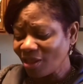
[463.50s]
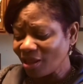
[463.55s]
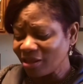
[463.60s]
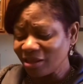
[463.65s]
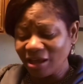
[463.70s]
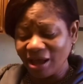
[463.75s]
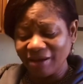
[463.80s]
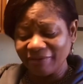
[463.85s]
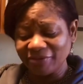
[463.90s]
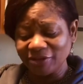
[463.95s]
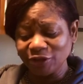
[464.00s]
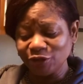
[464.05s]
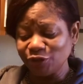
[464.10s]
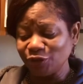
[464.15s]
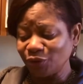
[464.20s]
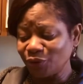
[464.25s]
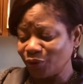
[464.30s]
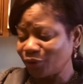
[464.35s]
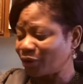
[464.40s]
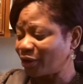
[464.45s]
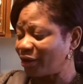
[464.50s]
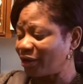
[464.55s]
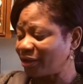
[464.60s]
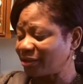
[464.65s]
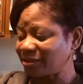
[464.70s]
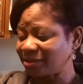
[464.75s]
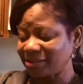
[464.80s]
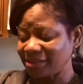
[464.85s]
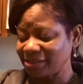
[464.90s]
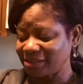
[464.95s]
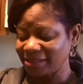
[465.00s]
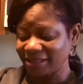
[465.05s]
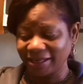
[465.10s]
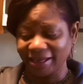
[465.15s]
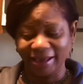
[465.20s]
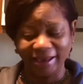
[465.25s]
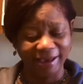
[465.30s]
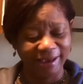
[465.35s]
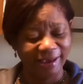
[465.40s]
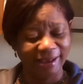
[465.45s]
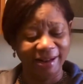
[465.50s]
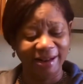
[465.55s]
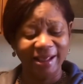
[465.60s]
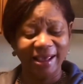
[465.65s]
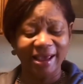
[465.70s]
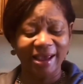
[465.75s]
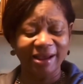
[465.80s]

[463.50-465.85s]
you have the yogurt, the kale,